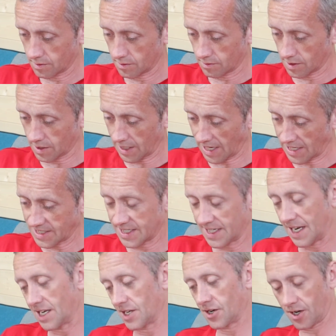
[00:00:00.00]
Well, I'll
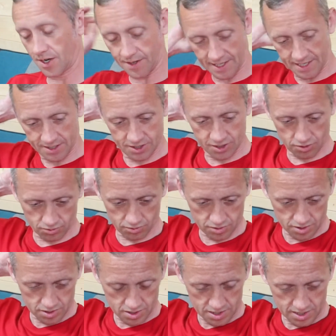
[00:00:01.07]
shield her then. So
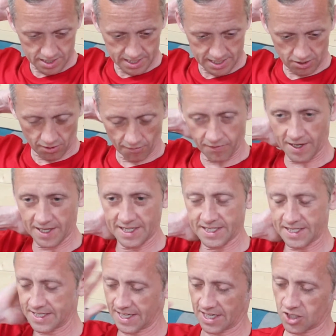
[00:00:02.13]
hopefully I get
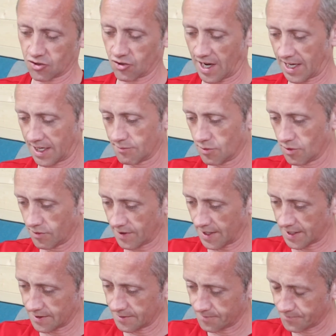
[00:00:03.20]
this next dragon move
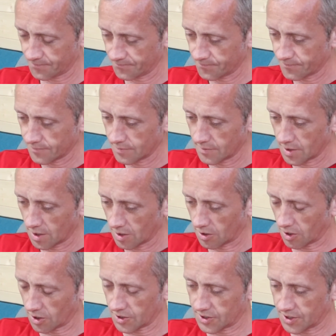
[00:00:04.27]
in.
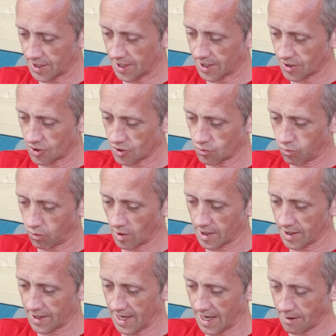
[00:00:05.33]
Because there's one
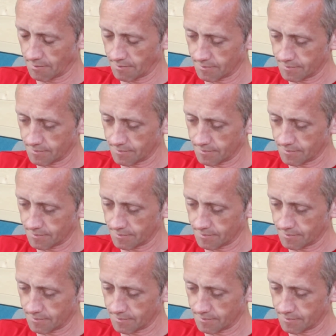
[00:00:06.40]
of them.